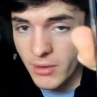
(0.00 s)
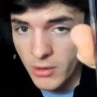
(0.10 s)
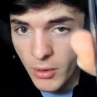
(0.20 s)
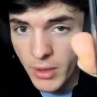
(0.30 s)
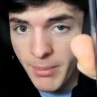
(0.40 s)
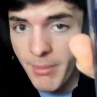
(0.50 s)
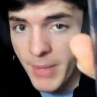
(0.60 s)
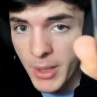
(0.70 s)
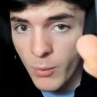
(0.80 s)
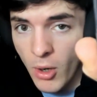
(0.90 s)
Load up
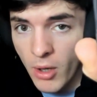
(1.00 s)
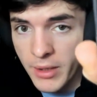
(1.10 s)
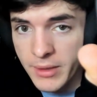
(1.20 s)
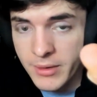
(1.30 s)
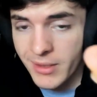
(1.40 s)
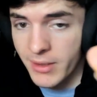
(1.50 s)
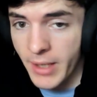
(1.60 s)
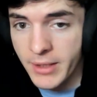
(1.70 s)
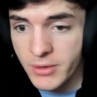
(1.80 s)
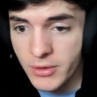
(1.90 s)
MinWallet,
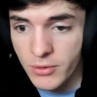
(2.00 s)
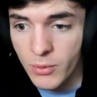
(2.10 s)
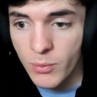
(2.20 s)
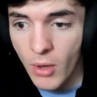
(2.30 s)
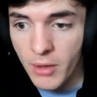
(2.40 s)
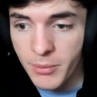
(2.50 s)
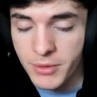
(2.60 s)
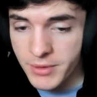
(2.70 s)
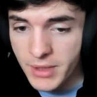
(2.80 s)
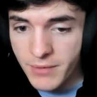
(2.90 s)
connect your wallet
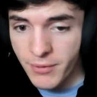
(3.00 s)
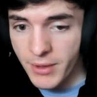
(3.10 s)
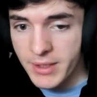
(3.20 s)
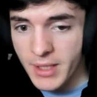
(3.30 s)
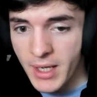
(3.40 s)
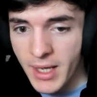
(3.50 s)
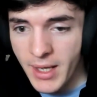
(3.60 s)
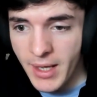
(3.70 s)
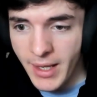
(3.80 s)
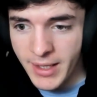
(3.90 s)
with your seed phrase,
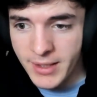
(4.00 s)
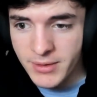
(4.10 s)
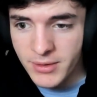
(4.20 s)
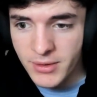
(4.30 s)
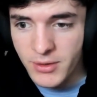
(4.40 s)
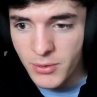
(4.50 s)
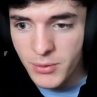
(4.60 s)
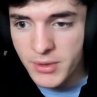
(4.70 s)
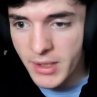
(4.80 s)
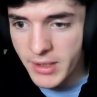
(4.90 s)
and
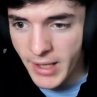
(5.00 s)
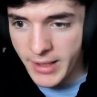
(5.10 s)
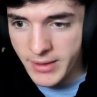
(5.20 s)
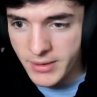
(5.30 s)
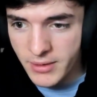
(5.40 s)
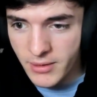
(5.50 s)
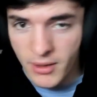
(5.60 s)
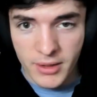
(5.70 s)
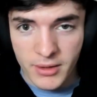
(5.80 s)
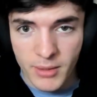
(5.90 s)
use the DEX
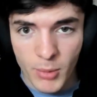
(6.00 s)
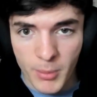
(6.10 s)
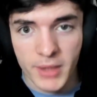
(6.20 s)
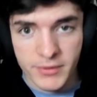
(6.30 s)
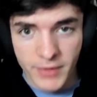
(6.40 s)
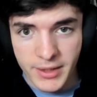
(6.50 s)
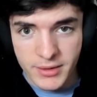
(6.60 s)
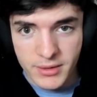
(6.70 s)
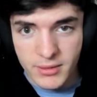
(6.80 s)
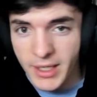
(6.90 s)
on a mobile
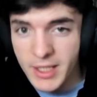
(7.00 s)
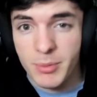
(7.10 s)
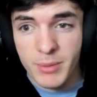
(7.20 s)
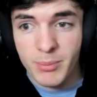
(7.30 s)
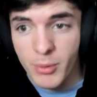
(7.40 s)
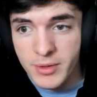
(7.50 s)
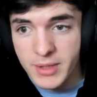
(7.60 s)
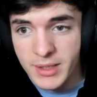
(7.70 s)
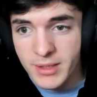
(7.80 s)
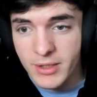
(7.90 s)
device. That is pretty
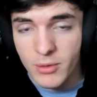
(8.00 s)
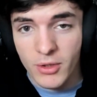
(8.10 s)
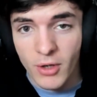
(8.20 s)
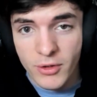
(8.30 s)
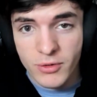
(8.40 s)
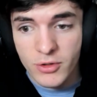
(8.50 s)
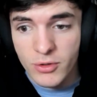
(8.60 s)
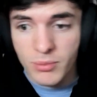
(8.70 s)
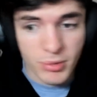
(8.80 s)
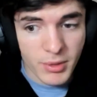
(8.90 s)
important. You can also
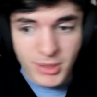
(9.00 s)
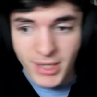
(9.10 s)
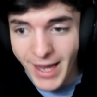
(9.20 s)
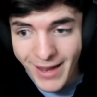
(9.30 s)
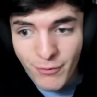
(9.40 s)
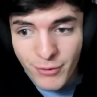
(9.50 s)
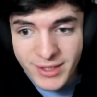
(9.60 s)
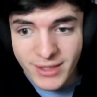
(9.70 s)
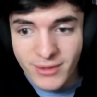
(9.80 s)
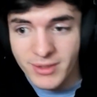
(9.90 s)
do pretty much
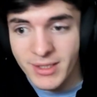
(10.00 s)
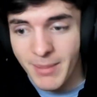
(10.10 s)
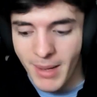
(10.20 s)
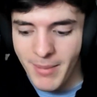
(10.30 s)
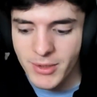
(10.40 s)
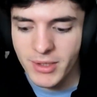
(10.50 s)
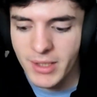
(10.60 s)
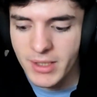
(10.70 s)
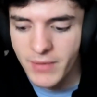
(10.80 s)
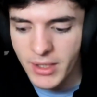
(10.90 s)
every single step I mentioned
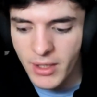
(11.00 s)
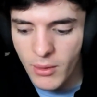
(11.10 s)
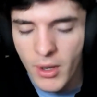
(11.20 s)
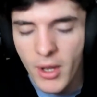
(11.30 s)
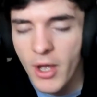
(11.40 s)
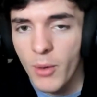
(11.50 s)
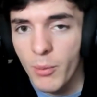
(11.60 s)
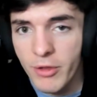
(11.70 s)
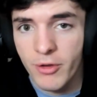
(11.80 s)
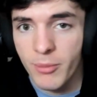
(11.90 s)
in this video
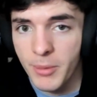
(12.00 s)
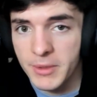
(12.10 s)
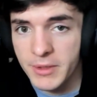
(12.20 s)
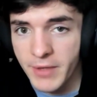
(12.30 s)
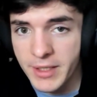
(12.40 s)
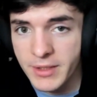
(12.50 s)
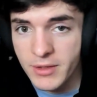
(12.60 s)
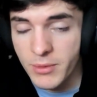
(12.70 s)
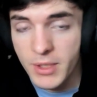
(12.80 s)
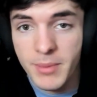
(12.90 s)
with your mobile device,
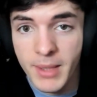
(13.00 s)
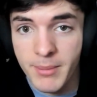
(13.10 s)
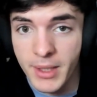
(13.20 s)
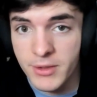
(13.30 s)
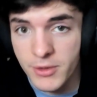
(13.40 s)
so keep that in mind